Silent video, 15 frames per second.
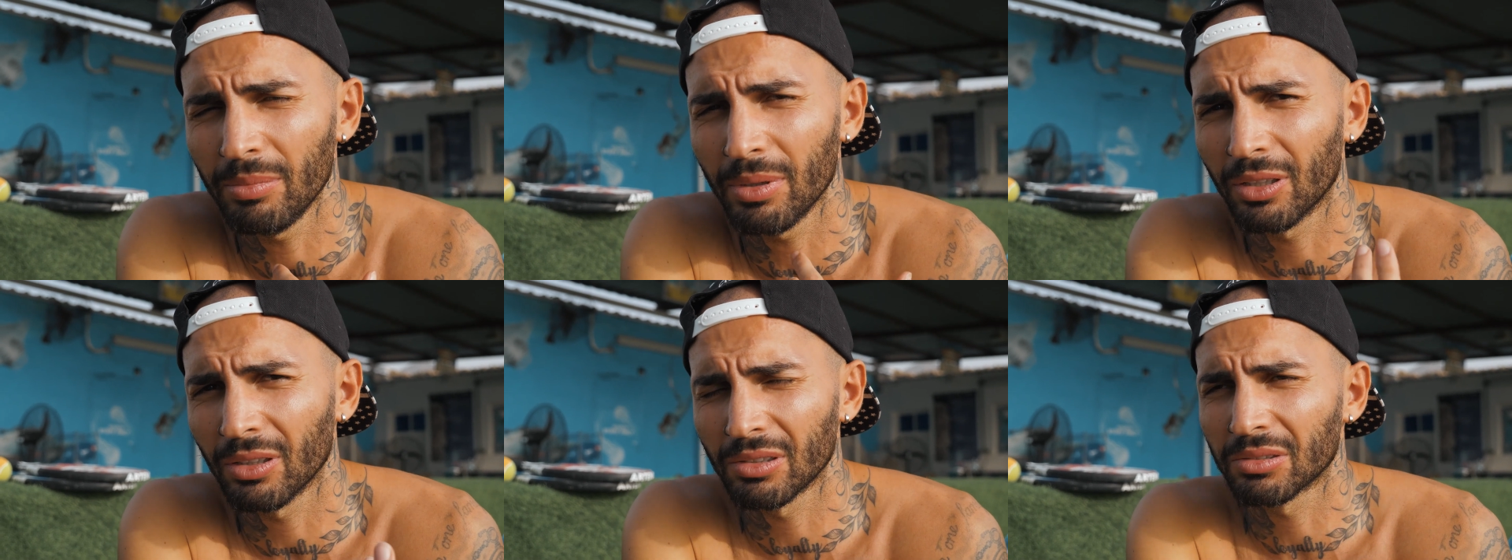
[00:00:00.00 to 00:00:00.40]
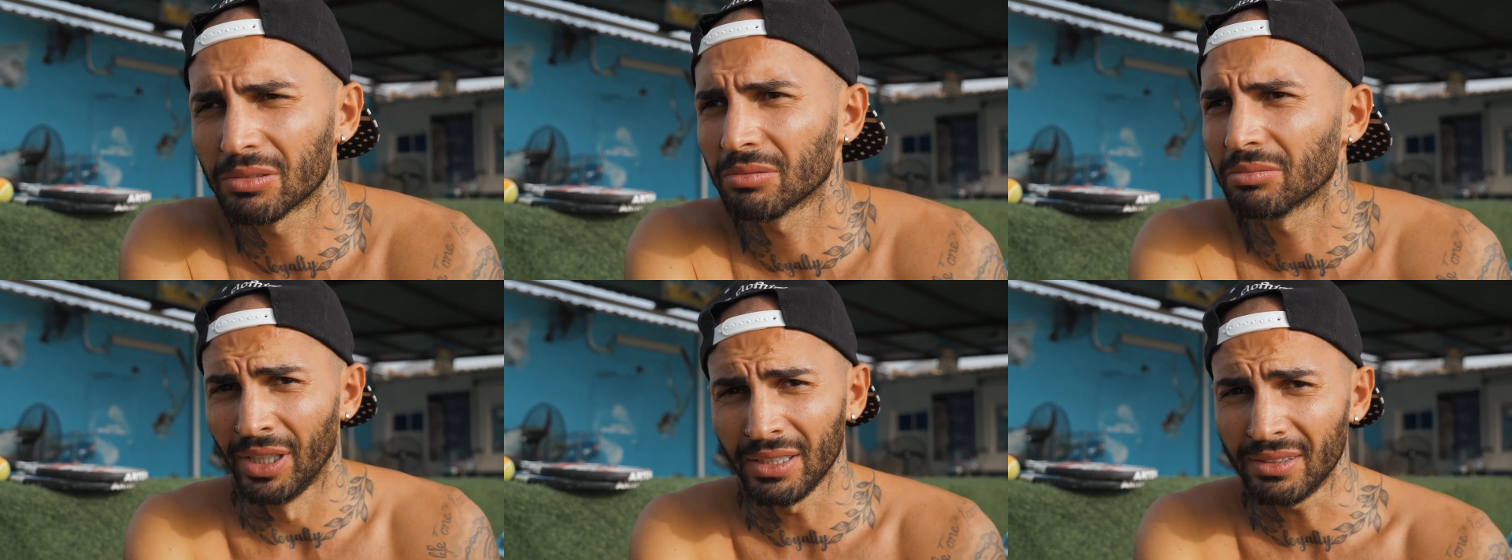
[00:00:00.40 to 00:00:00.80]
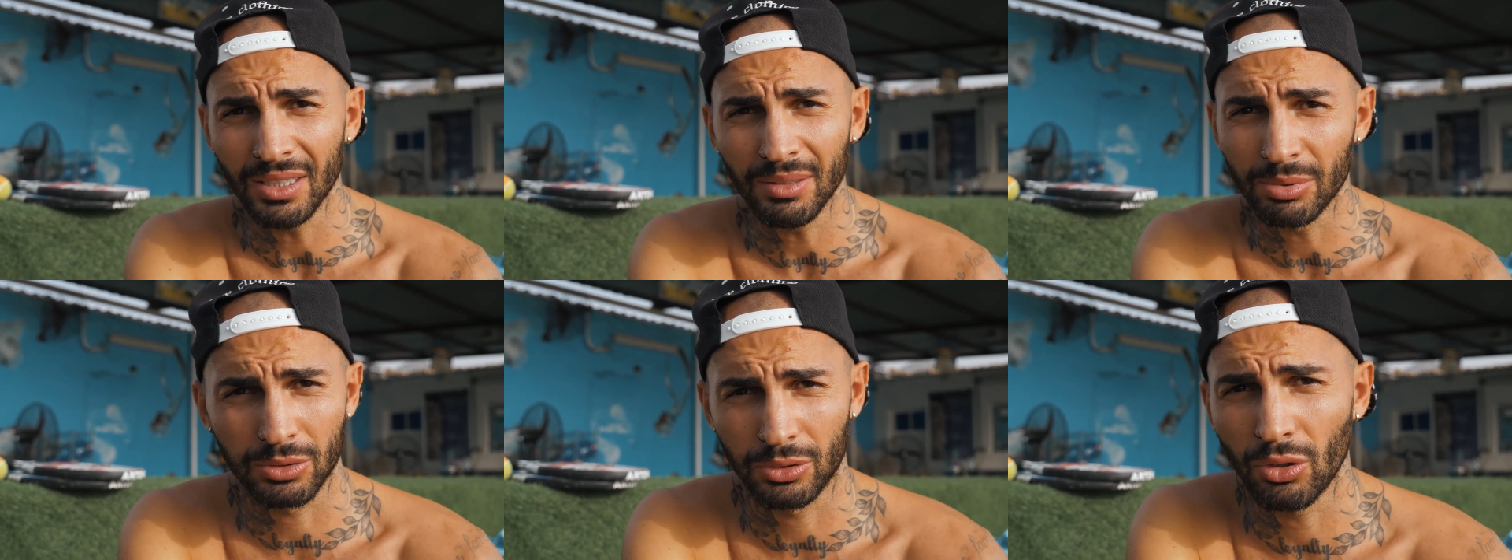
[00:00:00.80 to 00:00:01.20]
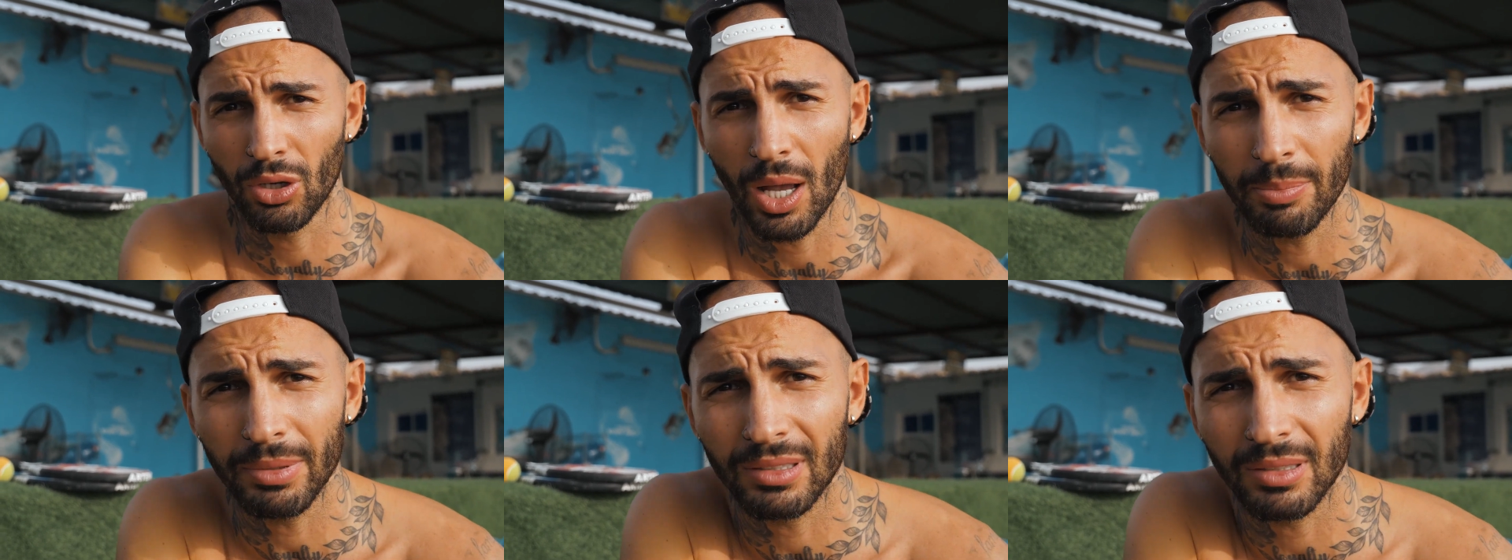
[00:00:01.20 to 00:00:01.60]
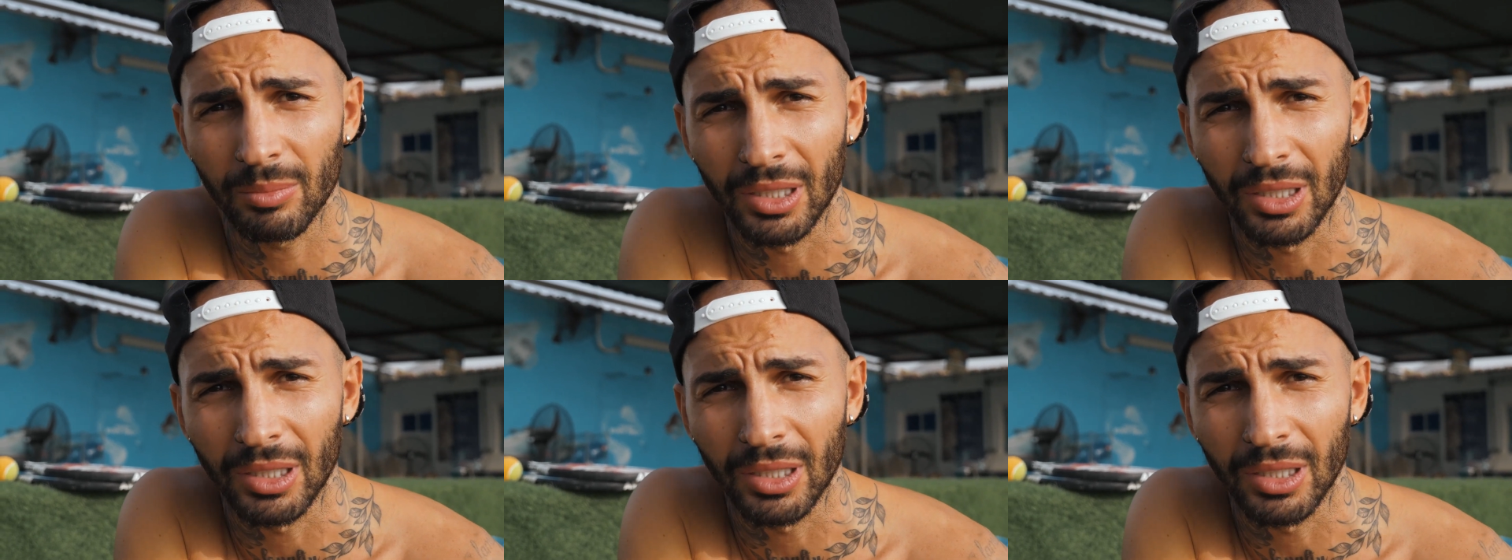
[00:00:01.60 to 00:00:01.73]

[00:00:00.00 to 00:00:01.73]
Because they seem so happy to